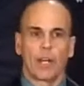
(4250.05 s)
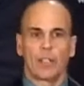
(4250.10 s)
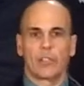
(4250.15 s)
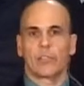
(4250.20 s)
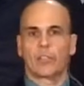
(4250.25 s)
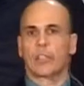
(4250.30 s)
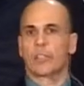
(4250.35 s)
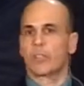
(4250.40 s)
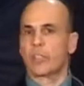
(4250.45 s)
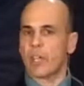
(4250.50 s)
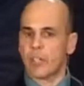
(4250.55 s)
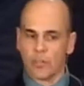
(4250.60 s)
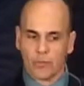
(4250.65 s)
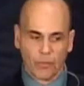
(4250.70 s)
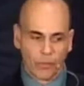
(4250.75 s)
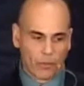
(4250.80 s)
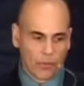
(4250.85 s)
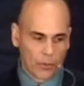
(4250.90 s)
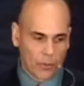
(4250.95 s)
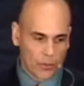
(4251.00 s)
a
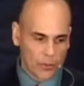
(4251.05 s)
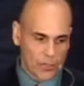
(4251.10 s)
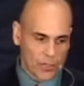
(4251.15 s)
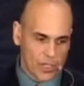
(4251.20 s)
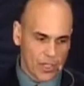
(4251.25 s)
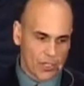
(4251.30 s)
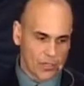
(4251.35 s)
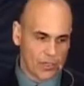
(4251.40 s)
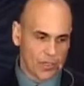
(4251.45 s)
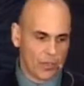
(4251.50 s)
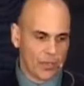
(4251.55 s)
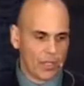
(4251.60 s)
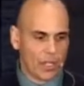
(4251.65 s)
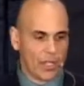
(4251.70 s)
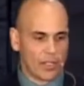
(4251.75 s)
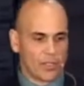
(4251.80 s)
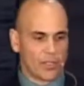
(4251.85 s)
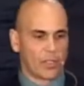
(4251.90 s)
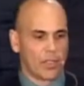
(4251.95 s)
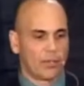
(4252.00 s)
successful third season
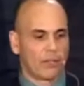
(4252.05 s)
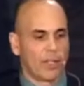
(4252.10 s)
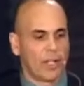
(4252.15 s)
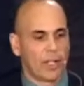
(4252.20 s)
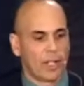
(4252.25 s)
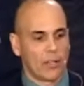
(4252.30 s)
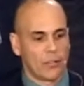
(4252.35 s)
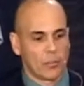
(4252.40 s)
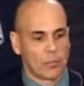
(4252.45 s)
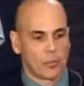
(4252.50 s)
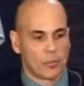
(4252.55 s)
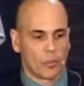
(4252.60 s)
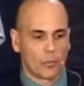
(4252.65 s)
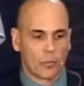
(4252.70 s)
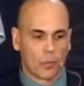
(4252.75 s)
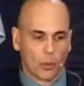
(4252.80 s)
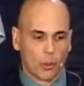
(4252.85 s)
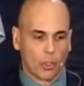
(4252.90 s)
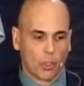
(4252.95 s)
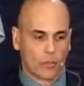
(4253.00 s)
thanks to the financial
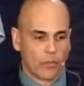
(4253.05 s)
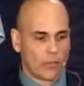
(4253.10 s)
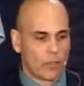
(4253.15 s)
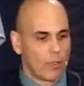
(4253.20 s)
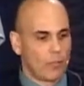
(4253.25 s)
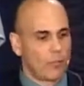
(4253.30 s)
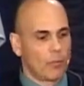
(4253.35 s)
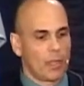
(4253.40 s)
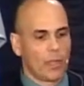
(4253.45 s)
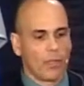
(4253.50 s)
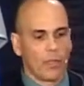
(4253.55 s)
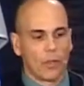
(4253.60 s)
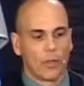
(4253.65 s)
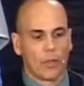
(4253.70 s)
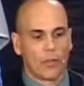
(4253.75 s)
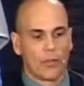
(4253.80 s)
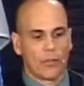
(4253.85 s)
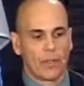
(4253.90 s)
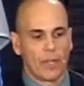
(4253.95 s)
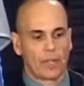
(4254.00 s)
support from the
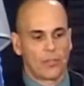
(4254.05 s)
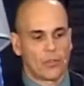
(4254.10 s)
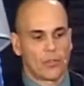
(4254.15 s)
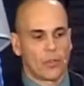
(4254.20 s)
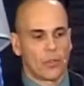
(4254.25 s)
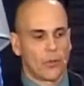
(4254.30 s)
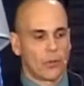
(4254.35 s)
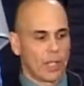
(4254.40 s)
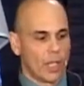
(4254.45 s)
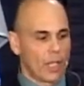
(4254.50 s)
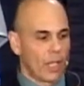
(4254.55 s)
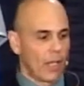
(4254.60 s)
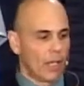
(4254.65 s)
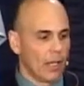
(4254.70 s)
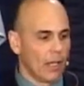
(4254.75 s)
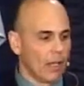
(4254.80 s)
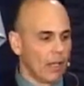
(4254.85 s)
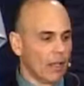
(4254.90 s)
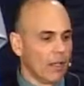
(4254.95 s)
OFAH Zone E.